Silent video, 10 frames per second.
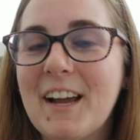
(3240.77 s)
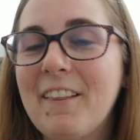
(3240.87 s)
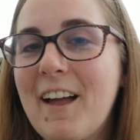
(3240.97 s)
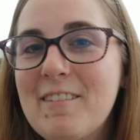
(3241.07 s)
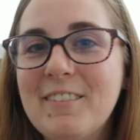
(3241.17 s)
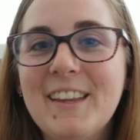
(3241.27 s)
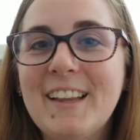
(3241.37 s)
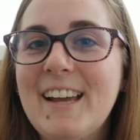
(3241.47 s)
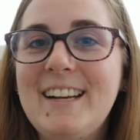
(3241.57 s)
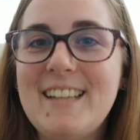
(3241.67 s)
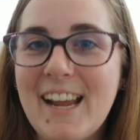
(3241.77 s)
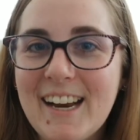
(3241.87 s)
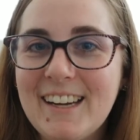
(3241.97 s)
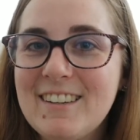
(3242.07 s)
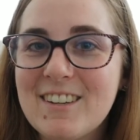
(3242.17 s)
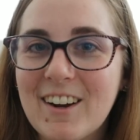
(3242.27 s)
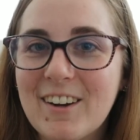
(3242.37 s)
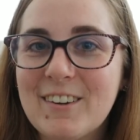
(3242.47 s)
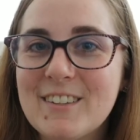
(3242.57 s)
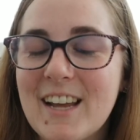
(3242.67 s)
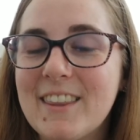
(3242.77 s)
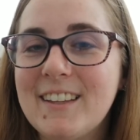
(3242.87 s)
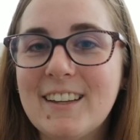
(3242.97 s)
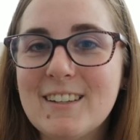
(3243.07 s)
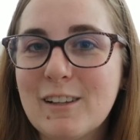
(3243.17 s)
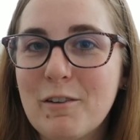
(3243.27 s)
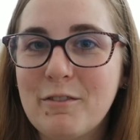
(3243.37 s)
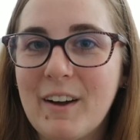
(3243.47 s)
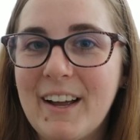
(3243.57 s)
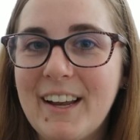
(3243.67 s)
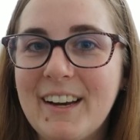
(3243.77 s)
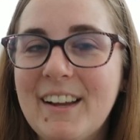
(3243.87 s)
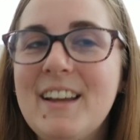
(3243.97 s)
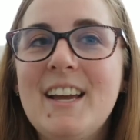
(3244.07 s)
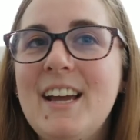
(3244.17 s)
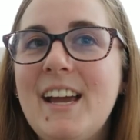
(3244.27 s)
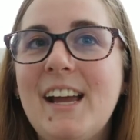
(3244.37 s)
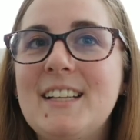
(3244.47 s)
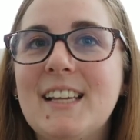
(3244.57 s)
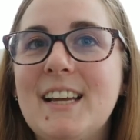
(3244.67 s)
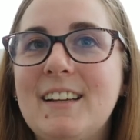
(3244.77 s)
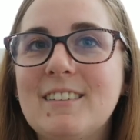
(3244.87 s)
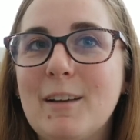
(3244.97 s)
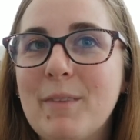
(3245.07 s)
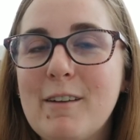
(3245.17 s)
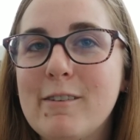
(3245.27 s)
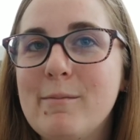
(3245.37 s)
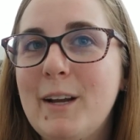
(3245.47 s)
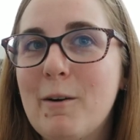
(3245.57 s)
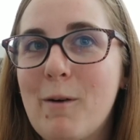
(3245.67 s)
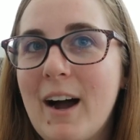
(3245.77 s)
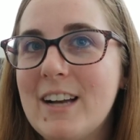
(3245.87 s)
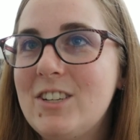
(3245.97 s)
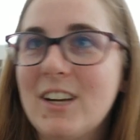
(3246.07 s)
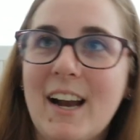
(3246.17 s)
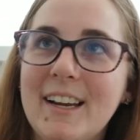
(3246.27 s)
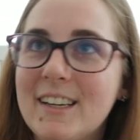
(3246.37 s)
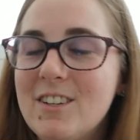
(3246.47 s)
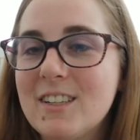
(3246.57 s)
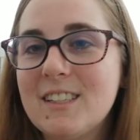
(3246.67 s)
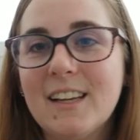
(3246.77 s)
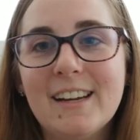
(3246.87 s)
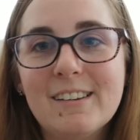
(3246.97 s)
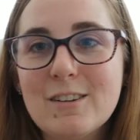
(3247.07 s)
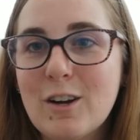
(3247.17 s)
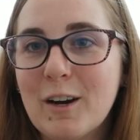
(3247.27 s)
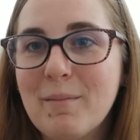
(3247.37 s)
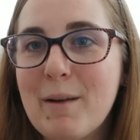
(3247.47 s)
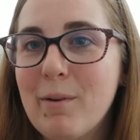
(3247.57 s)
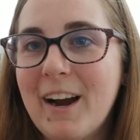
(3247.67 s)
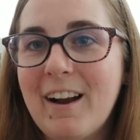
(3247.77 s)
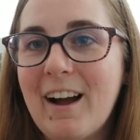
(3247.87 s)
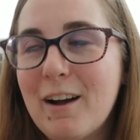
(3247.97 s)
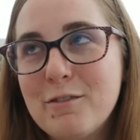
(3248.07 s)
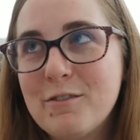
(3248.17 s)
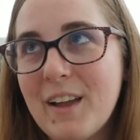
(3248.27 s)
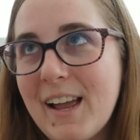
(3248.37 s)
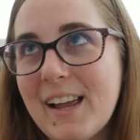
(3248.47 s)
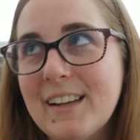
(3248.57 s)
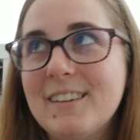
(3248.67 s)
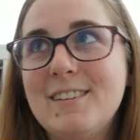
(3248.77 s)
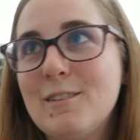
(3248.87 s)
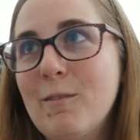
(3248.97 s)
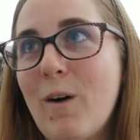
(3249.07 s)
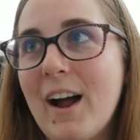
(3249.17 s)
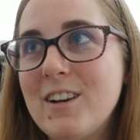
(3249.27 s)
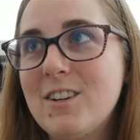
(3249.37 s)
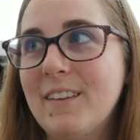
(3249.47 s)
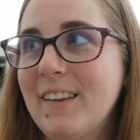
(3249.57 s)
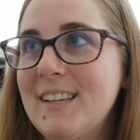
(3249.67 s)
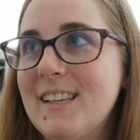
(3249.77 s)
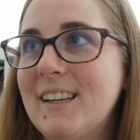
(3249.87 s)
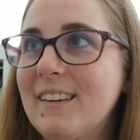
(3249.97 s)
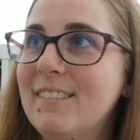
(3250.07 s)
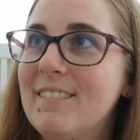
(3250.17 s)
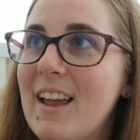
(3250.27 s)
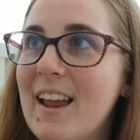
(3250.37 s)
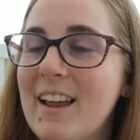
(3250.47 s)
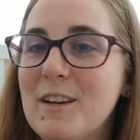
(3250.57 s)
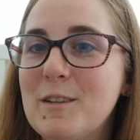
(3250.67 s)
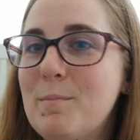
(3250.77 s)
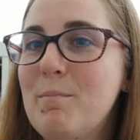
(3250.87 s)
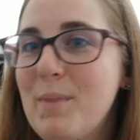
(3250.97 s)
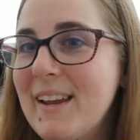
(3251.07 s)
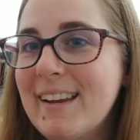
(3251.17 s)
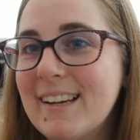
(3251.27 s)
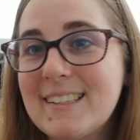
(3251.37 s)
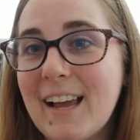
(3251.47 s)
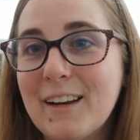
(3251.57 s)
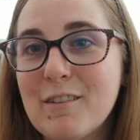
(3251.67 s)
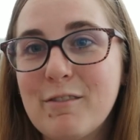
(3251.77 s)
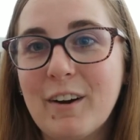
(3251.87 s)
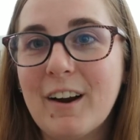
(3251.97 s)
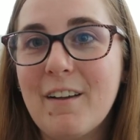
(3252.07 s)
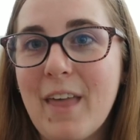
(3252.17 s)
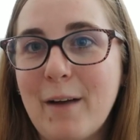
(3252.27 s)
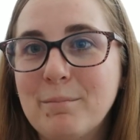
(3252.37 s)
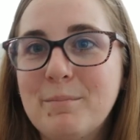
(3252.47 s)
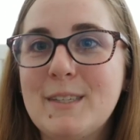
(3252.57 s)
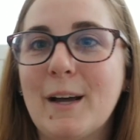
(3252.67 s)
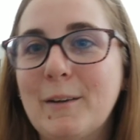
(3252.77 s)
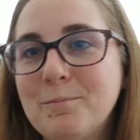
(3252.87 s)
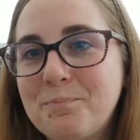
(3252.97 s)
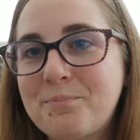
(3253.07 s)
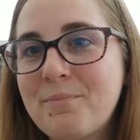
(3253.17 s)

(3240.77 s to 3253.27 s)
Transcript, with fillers: I love the like dating shows. I think they're so fun. It's like something for me to watch and I can just like turn my brain off and watch and listen and be excited for them. So